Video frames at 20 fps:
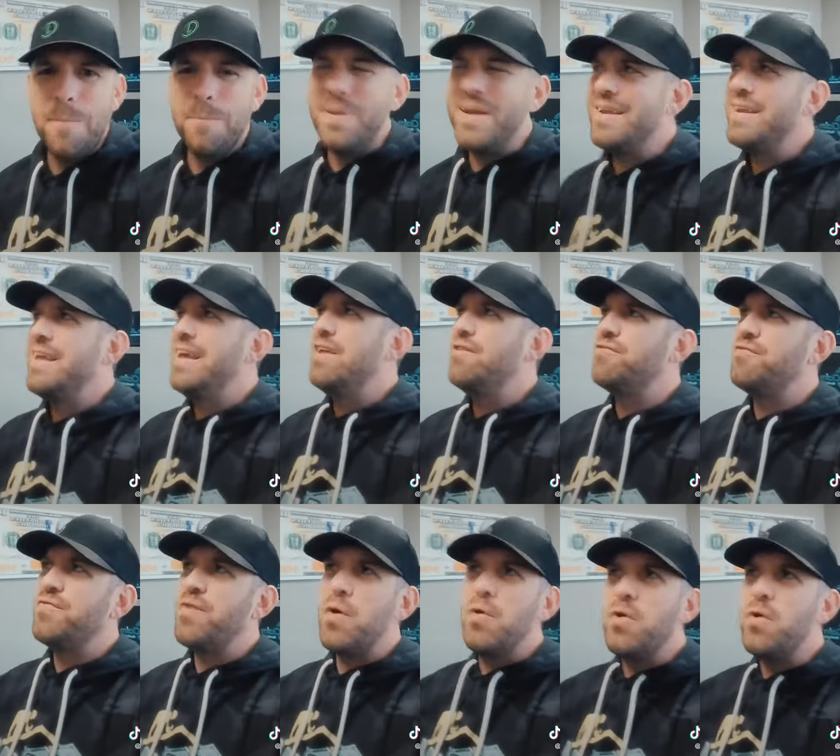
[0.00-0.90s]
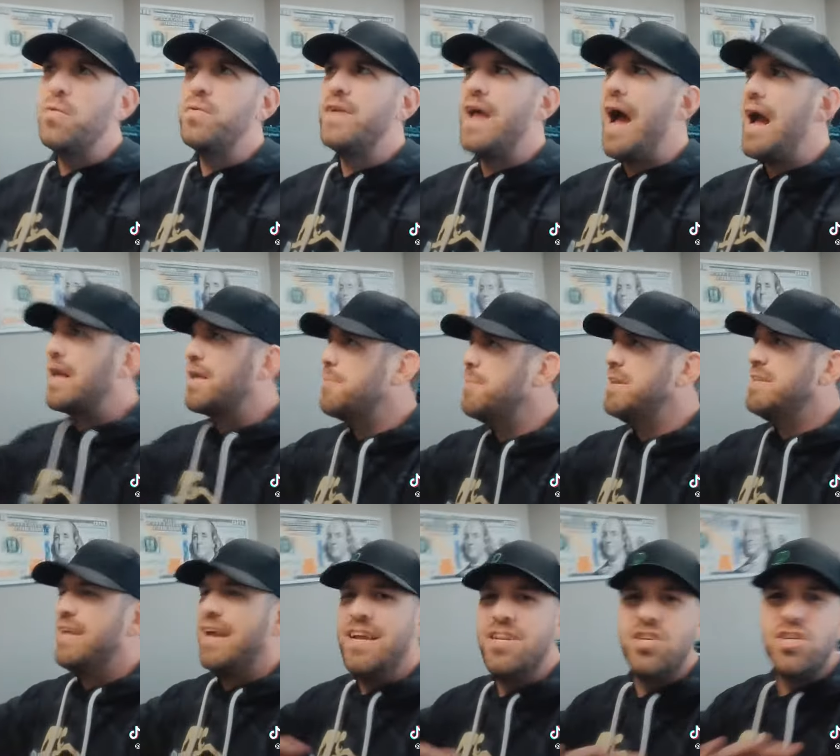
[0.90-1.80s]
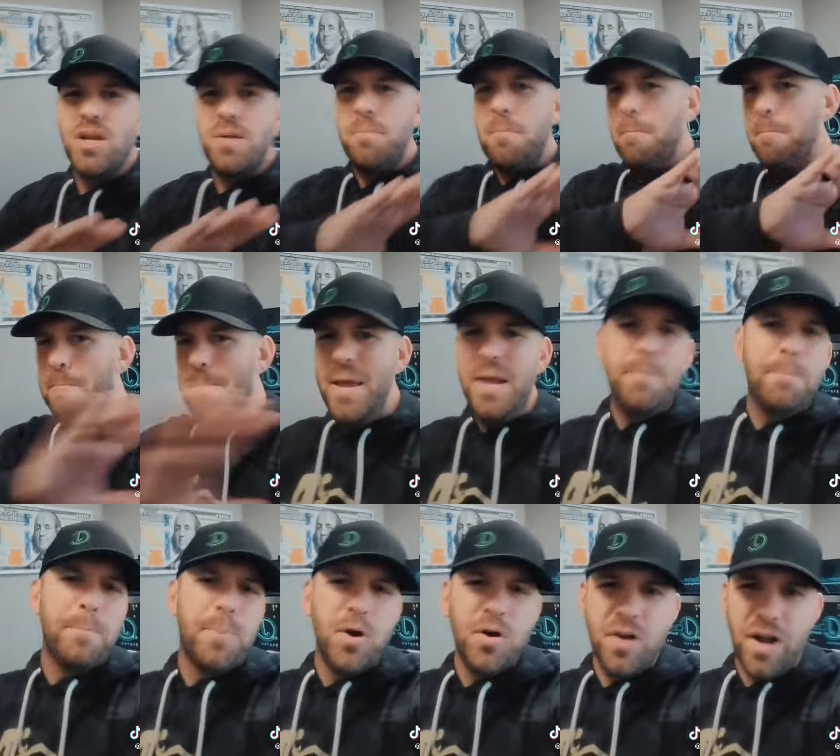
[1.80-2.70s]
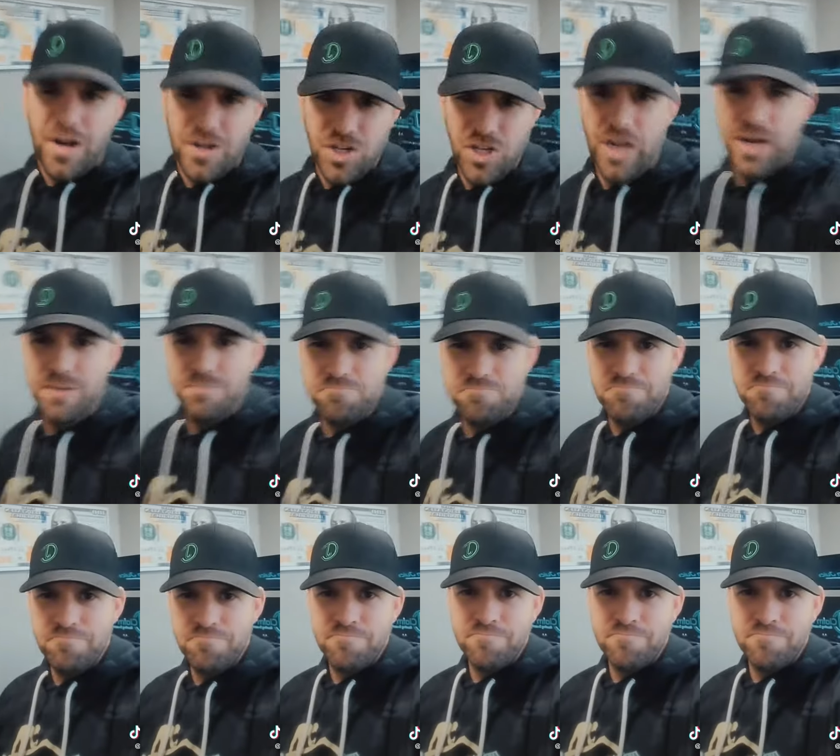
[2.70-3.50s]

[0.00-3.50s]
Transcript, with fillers: but need photo documentation mid production.